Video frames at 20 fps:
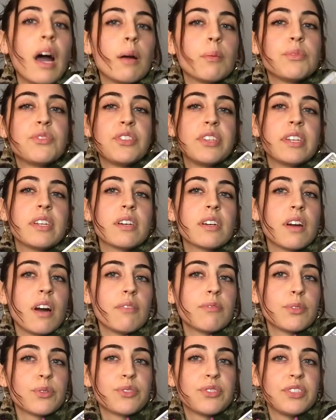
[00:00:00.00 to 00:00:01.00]
I'm seeing a
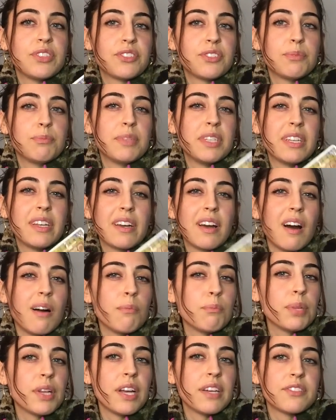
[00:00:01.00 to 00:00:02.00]
conversation be like
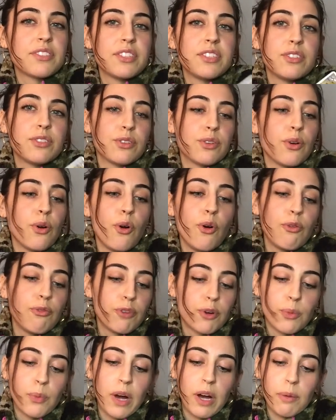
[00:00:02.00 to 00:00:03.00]
unpleasant or
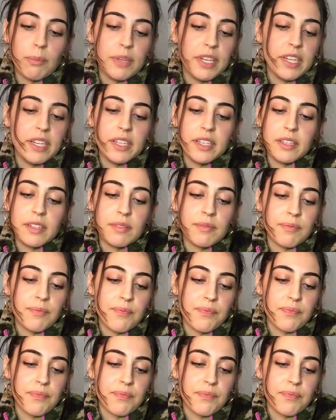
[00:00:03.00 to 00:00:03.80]
overwhelming.